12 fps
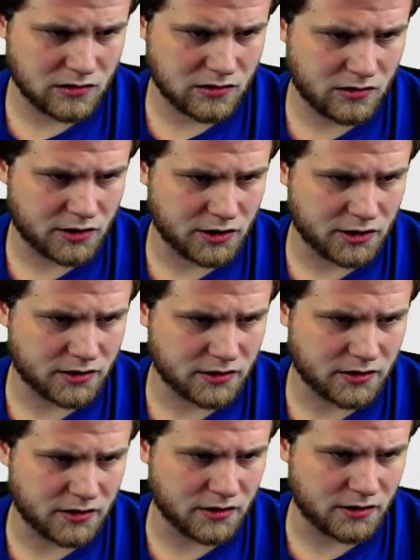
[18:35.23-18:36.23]

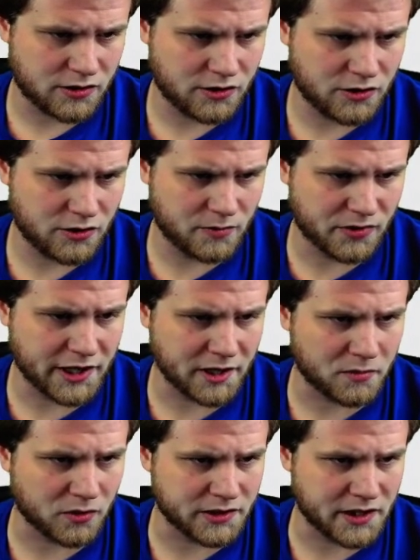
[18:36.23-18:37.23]
Just the 2 breeding
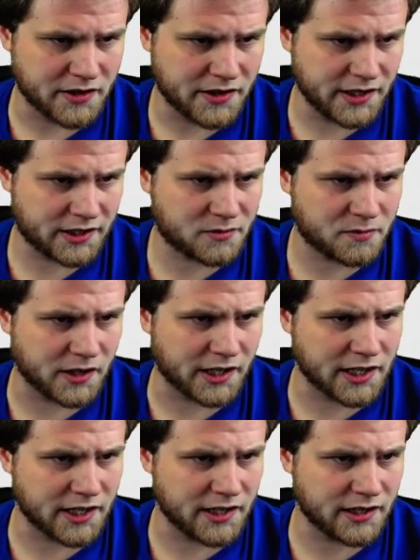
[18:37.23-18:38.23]
pools in this, but I
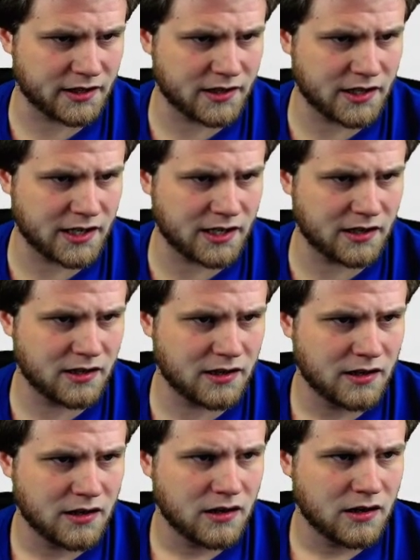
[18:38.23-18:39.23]
can't hit that.
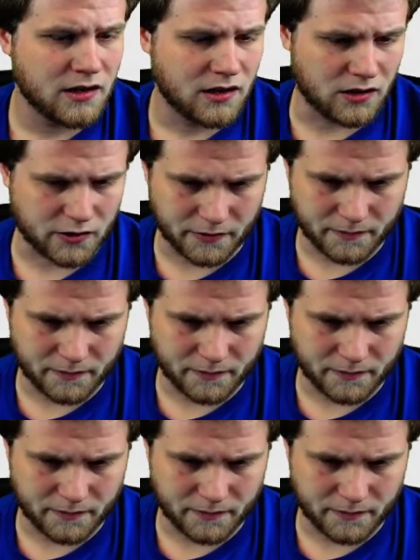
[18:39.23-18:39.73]
Okay.